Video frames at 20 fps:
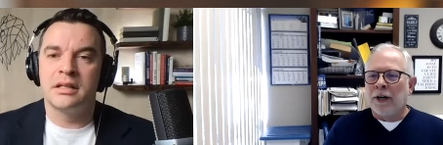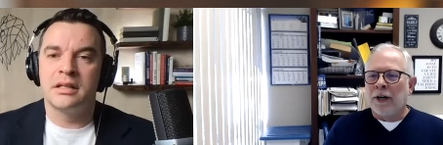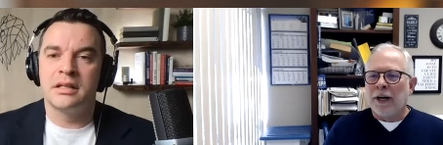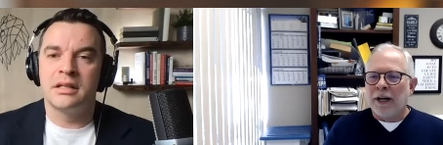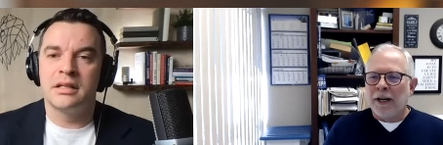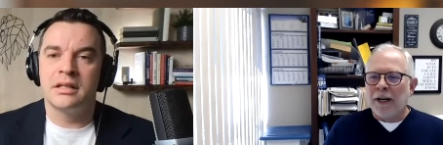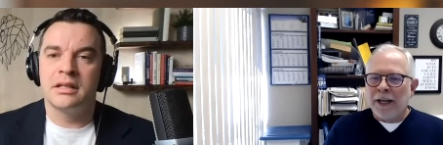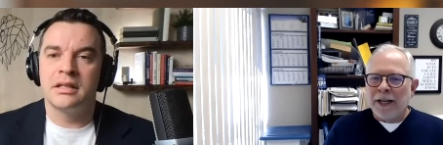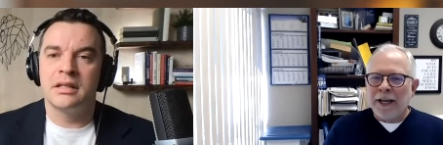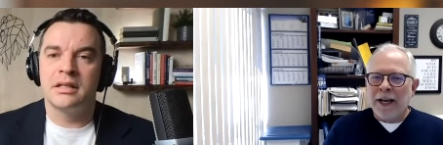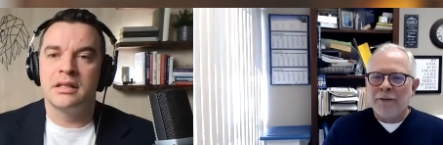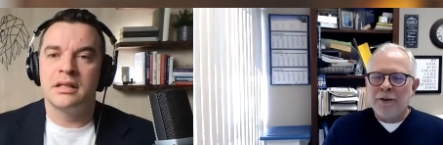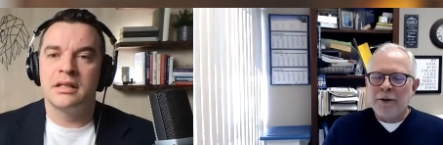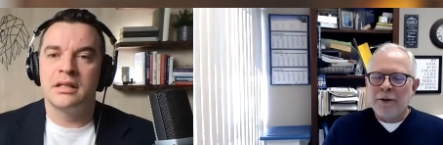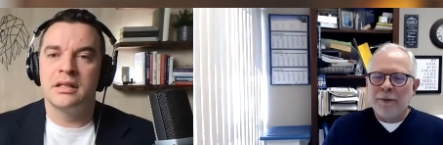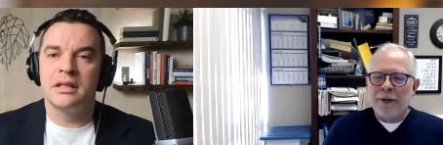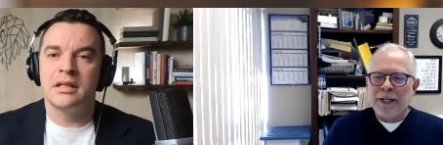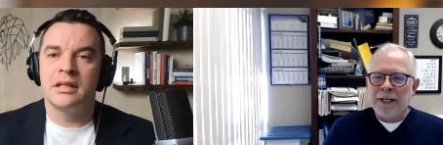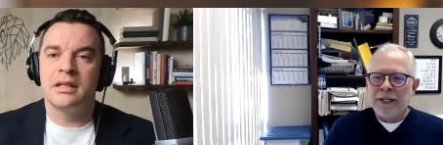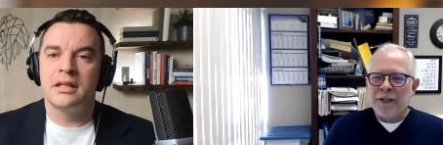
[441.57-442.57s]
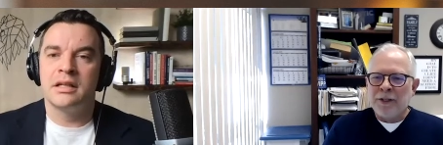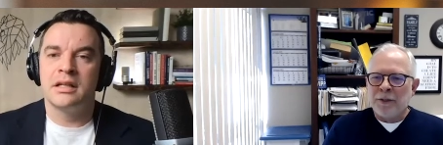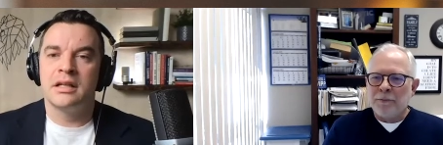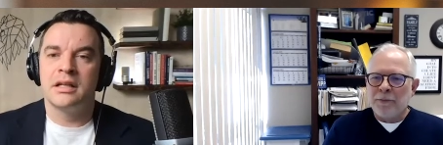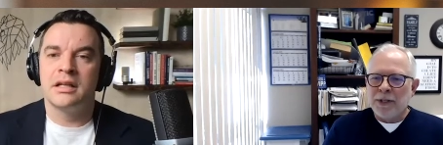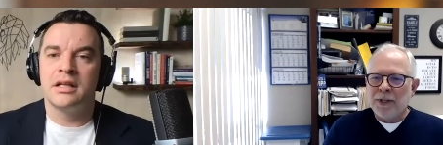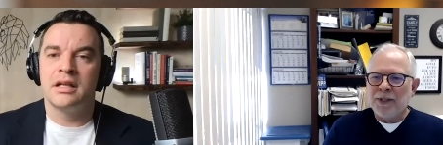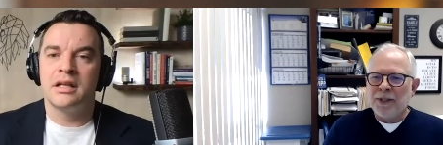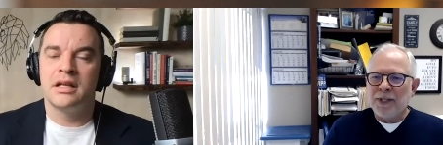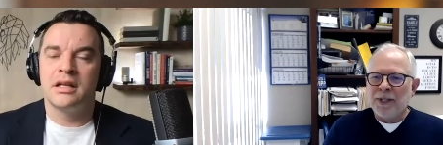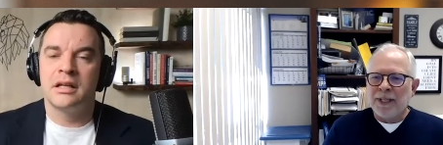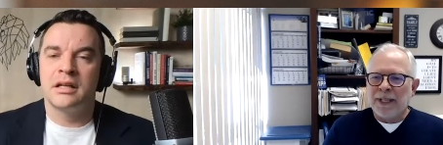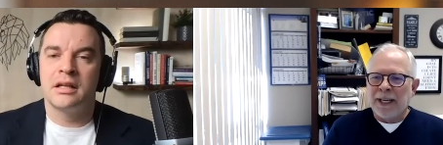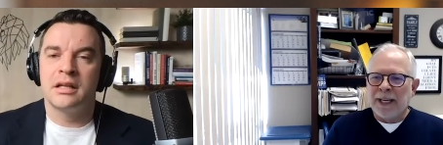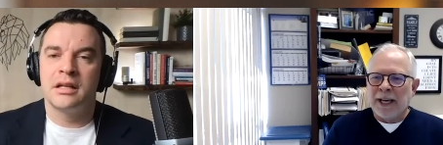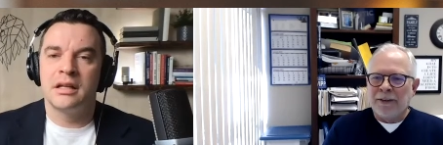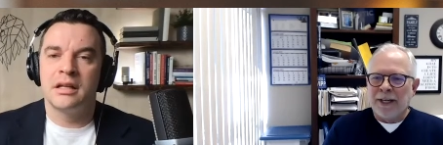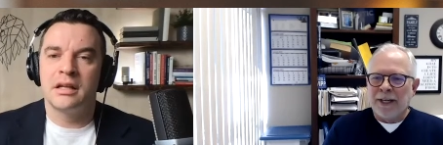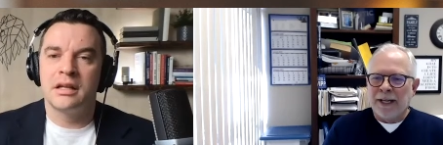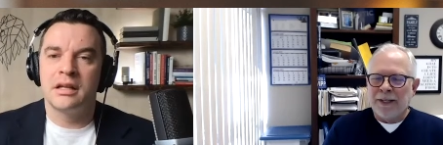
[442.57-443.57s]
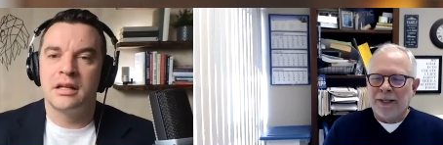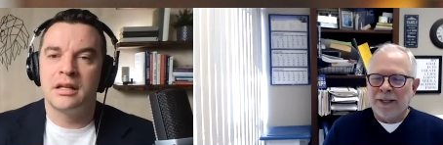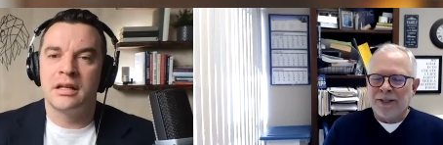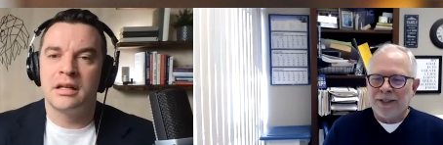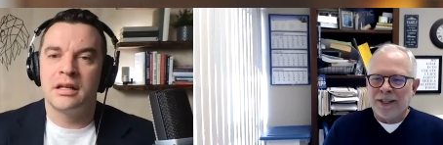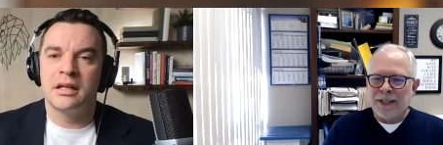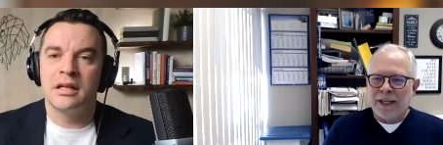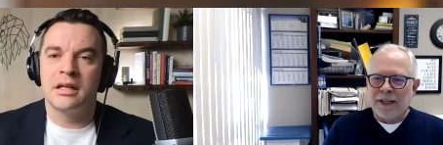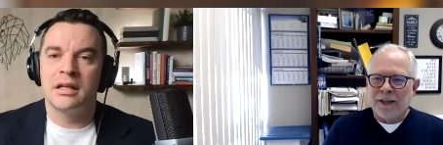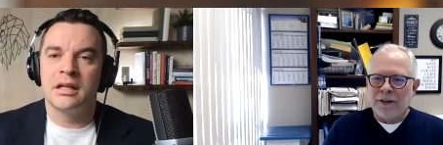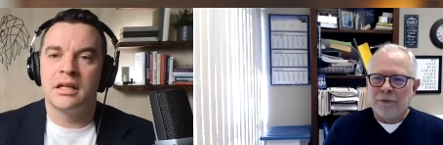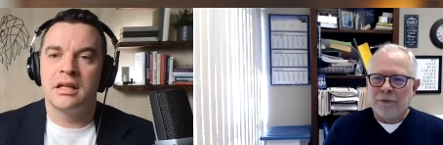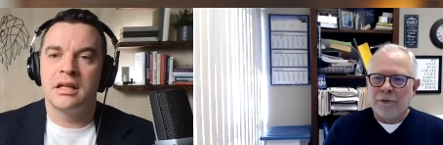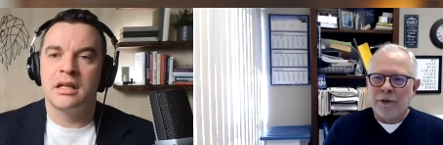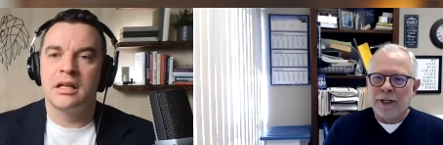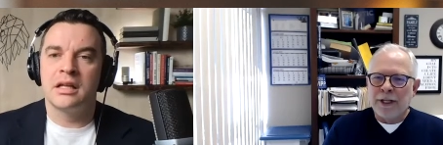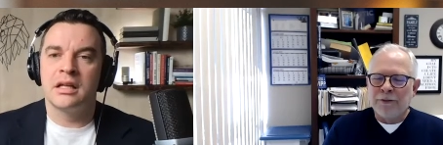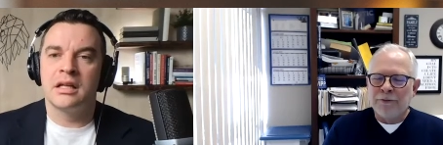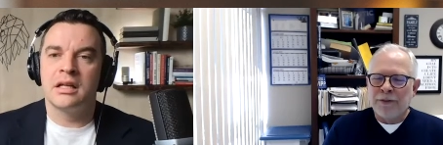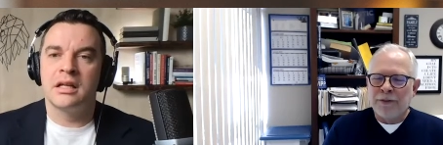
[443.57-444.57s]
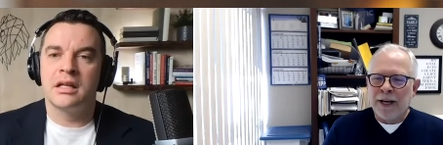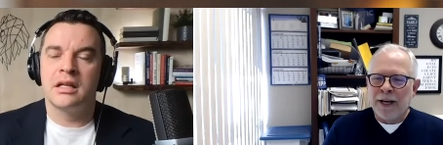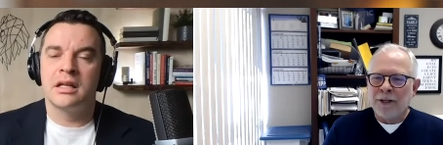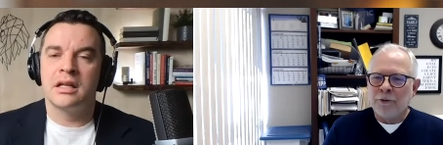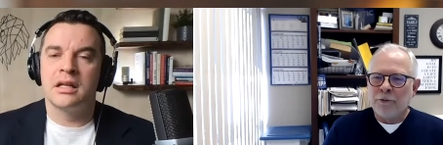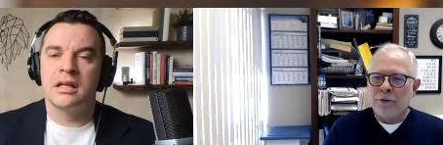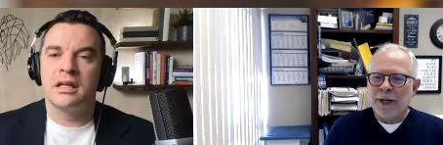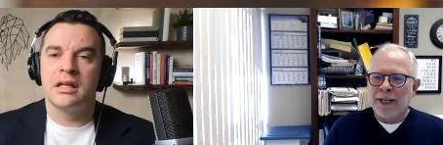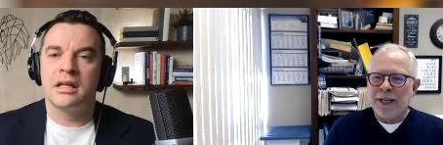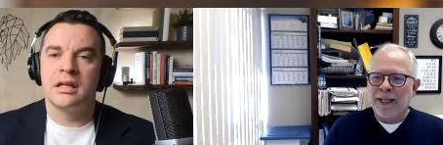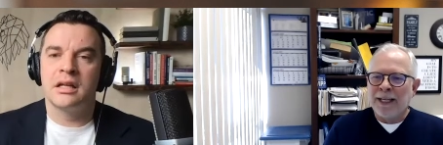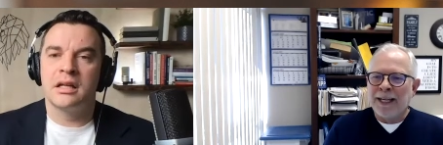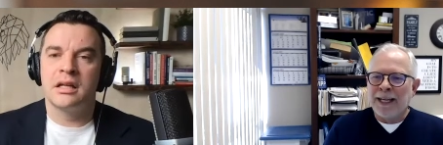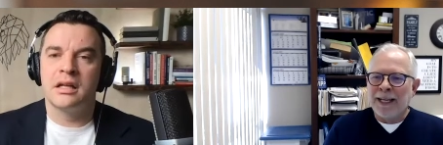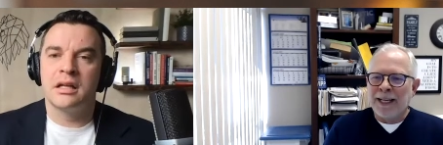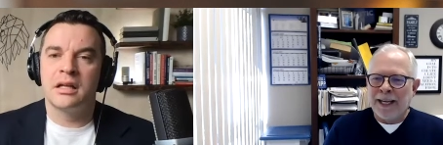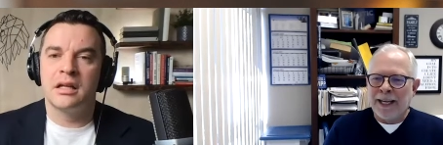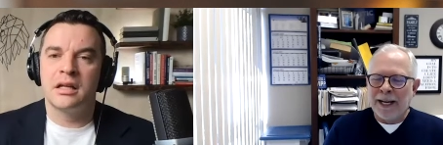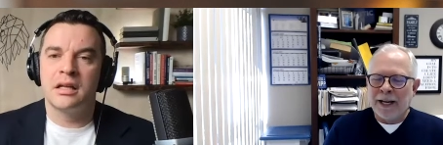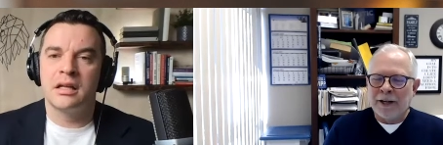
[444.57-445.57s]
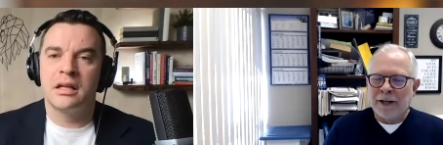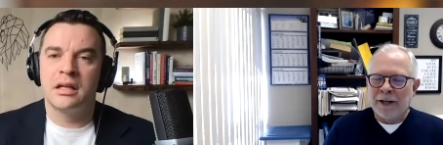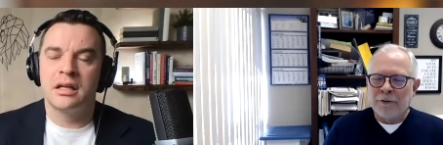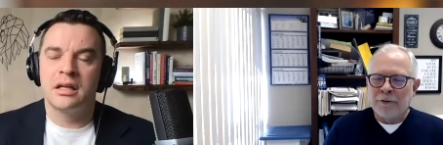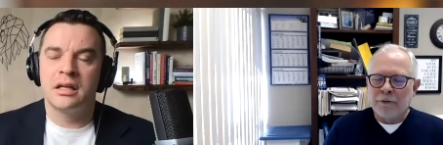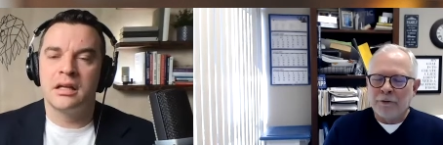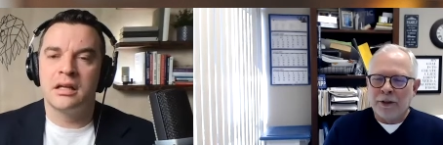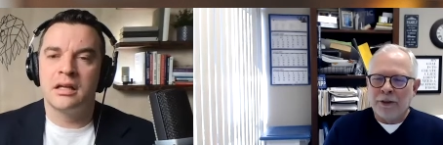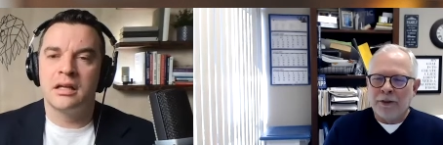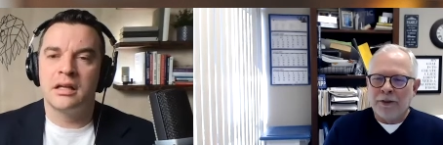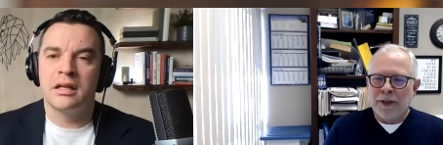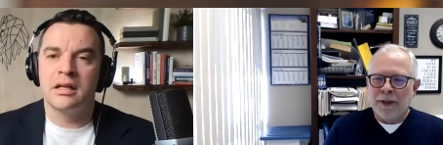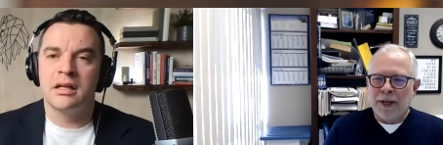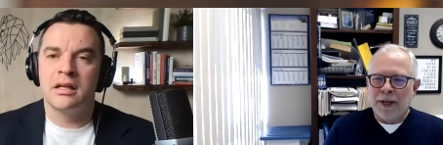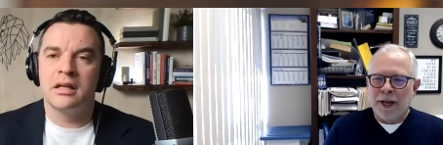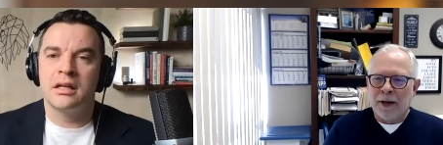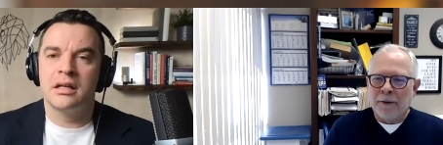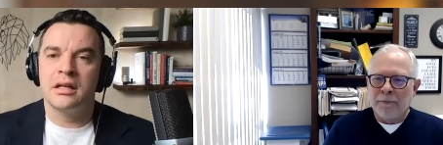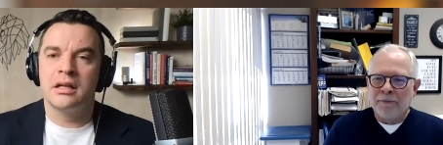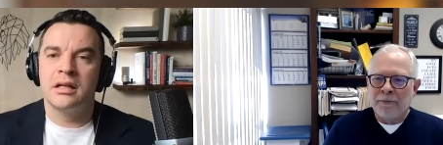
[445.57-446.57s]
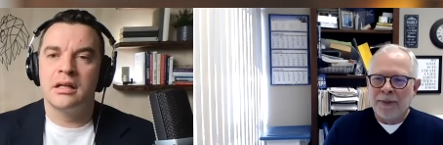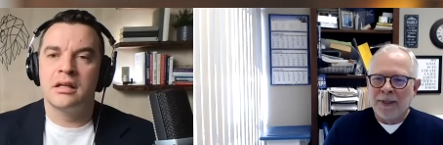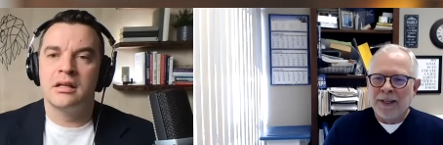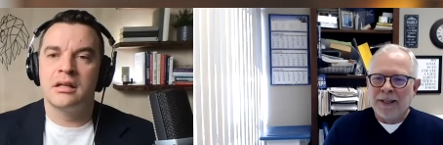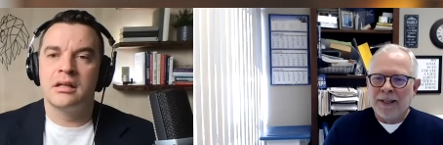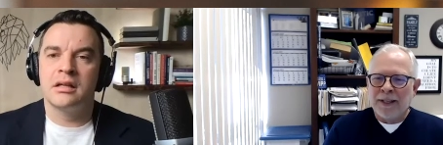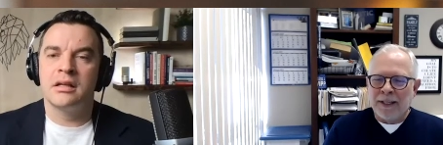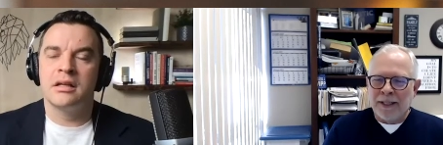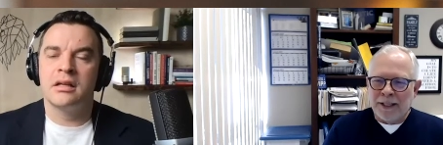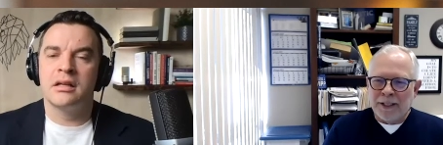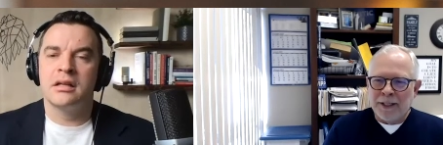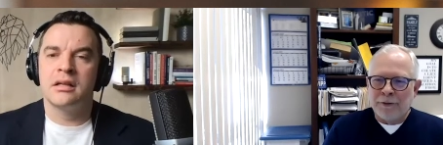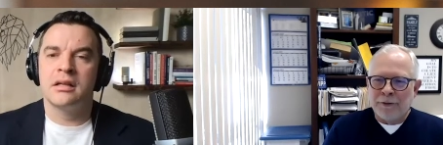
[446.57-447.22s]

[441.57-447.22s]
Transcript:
Speaker 1: And so everybody is busy nowadays. And if we can find a way to connect with them